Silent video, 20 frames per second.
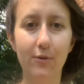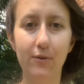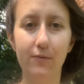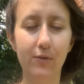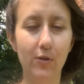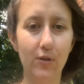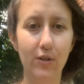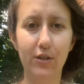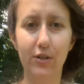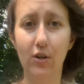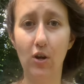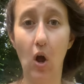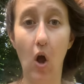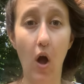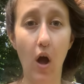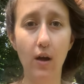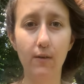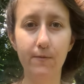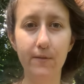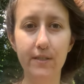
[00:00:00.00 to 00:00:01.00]
If you're in your
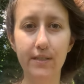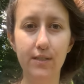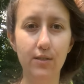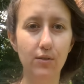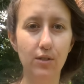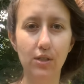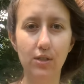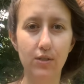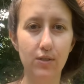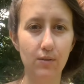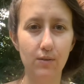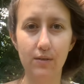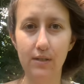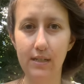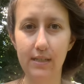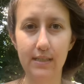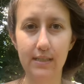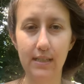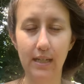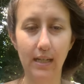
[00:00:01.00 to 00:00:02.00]
office, you can do
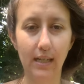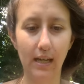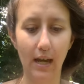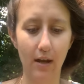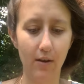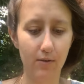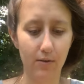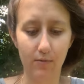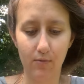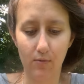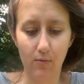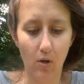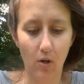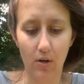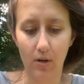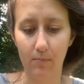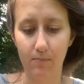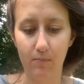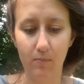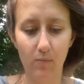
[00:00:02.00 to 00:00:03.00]
this like on
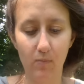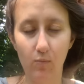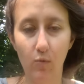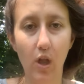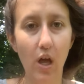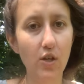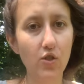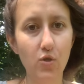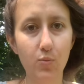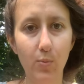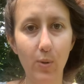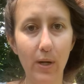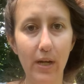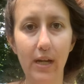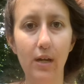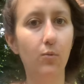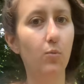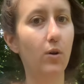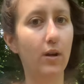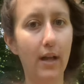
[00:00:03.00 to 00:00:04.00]
a lunch
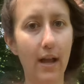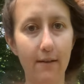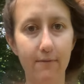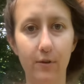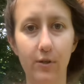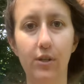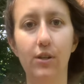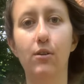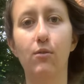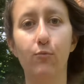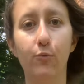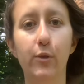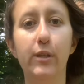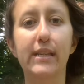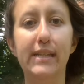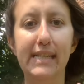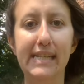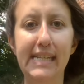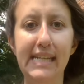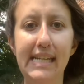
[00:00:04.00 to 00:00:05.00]
break, whatever. You don't really
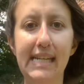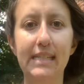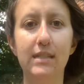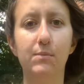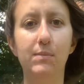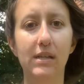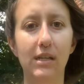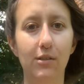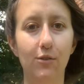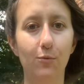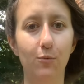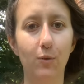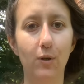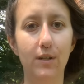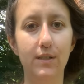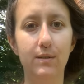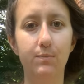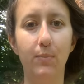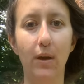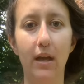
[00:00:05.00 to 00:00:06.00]
need to be in the
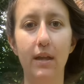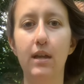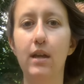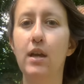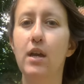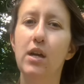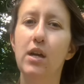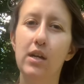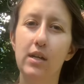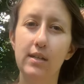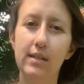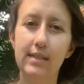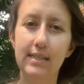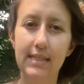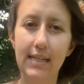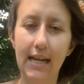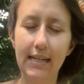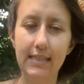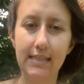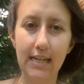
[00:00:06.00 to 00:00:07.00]
woods, but it's
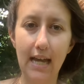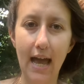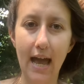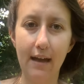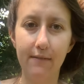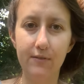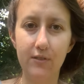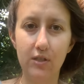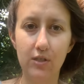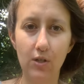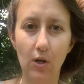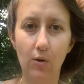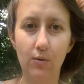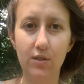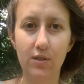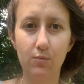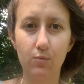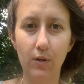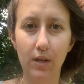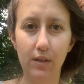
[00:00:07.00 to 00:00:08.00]
nice to have
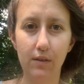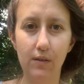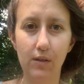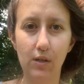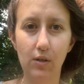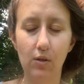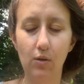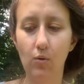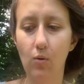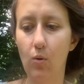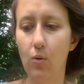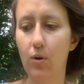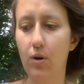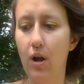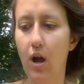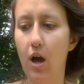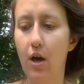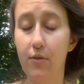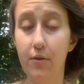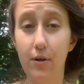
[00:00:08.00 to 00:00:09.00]
stones with you or
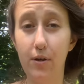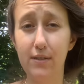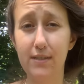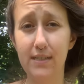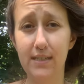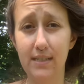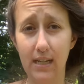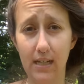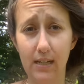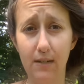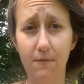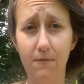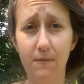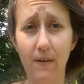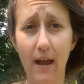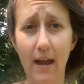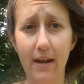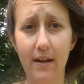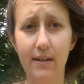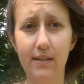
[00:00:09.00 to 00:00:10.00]
other
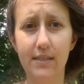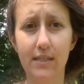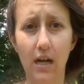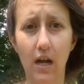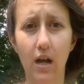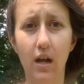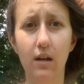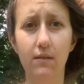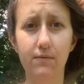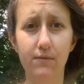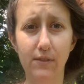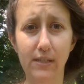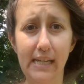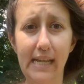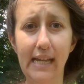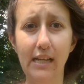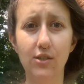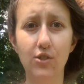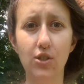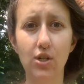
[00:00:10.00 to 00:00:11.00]
signifiers of
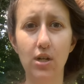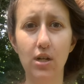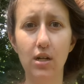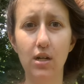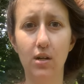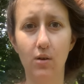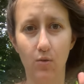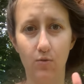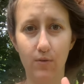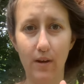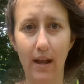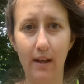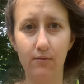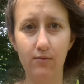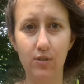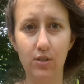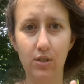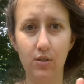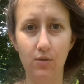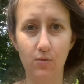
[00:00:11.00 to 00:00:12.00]
nature
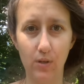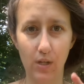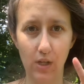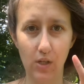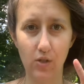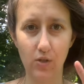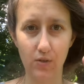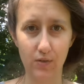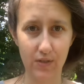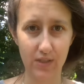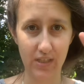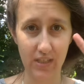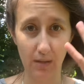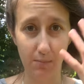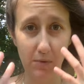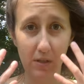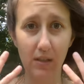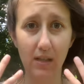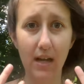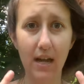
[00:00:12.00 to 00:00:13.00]
around you in your
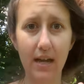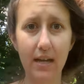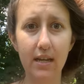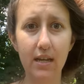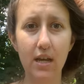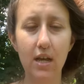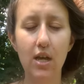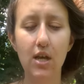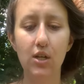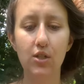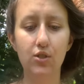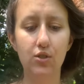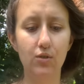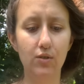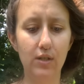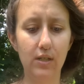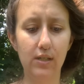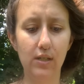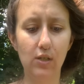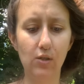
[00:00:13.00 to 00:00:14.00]
stimuli so
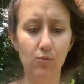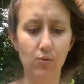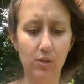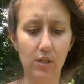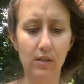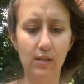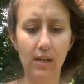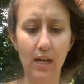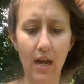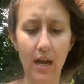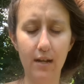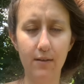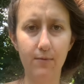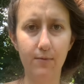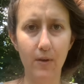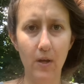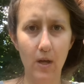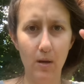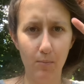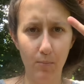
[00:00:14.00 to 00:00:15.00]
that you can kind of
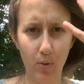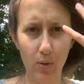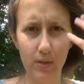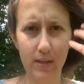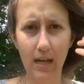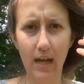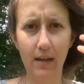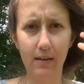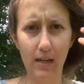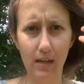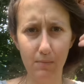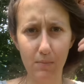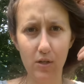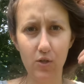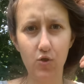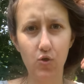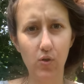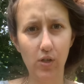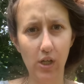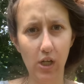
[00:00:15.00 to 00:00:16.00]
put that
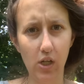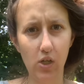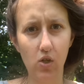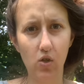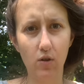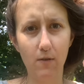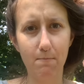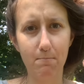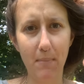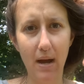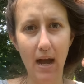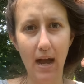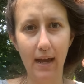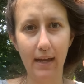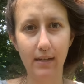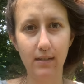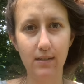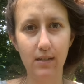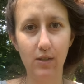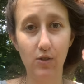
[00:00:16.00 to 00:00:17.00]
imagery in your
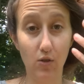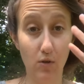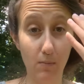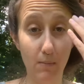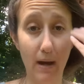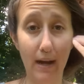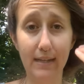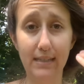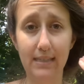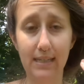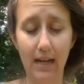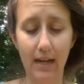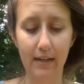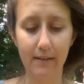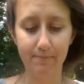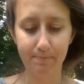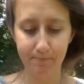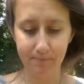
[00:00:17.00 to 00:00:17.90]
mind, in your mind's eye.